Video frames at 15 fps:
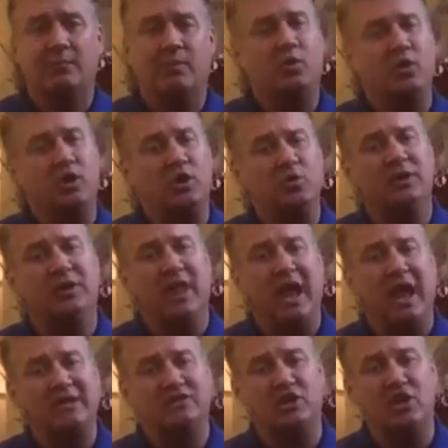but you would
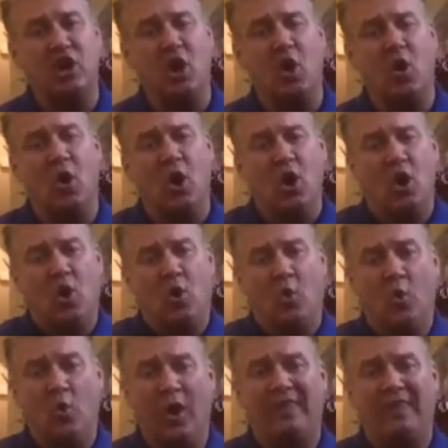like to know
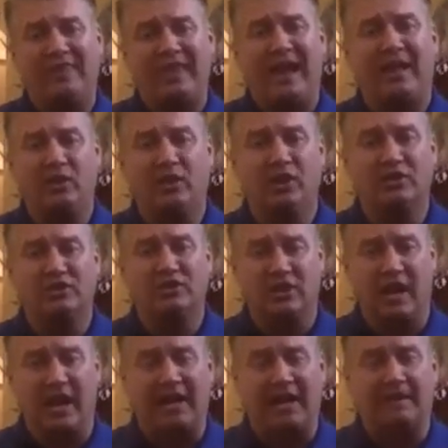what that looks
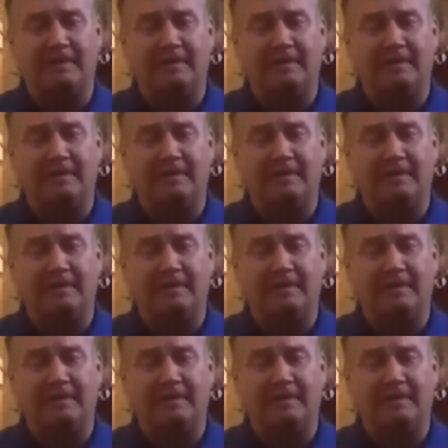like,